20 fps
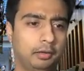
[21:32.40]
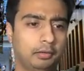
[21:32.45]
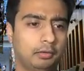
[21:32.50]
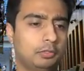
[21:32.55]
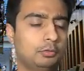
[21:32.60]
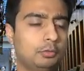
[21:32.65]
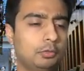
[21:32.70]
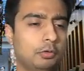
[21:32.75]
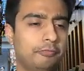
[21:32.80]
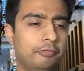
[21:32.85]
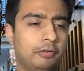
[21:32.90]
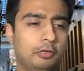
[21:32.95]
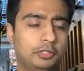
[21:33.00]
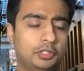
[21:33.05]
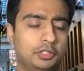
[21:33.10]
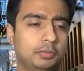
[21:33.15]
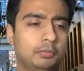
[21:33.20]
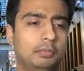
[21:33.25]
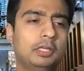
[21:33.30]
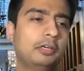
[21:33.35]
do a
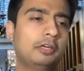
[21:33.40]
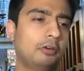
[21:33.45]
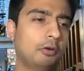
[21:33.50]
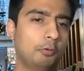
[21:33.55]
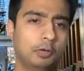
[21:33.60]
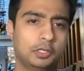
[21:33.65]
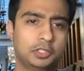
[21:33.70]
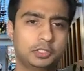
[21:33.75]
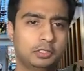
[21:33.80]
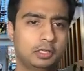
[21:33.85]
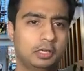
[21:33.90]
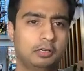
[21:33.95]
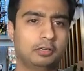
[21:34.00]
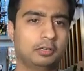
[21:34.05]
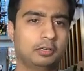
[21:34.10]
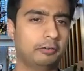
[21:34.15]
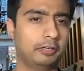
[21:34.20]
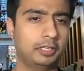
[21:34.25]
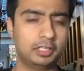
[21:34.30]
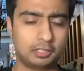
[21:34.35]
fellowship later once you get a
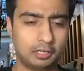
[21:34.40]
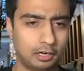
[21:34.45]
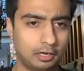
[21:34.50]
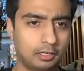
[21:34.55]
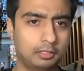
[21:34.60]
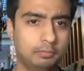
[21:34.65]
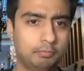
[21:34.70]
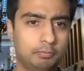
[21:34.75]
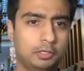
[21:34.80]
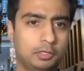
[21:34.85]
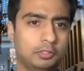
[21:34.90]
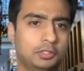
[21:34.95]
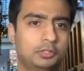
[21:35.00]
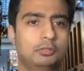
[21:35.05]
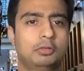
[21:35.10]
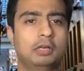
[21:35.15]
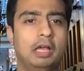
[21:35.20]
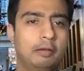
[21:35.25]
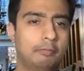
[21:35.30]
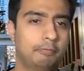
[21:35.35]
green card, because
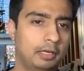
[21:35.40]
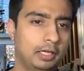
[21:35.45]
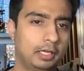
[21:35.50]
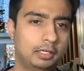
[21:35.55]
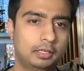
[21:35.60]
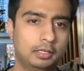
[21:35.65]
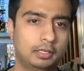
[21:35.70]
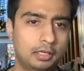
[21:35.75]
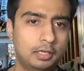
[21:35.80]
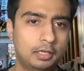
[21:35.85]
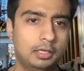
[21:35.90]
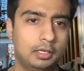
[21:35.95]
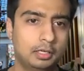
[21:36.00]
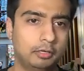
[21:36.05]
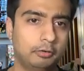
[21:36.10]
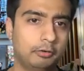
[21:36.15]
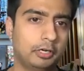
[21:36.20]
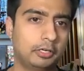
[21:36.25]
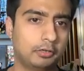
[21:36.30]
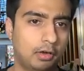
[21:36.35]
you'll have like
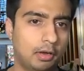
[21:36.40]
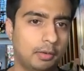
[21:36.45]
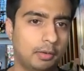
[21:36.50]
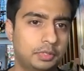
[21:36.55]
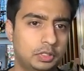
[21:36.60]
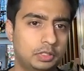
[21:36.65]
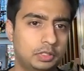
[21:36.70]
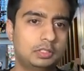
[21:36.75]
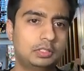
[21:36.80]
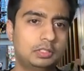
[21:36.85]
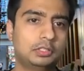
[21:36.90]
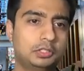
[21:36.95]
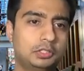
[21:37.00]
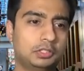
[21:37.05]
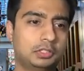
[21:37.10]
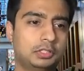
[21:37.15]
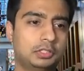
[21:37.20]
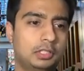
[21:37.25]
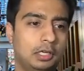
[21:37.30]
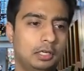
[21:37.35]
greater options. It's
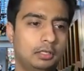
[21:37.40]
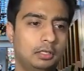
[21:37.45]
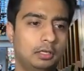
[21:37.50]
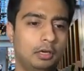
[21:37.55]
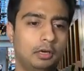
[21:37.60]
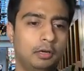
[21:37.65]
just that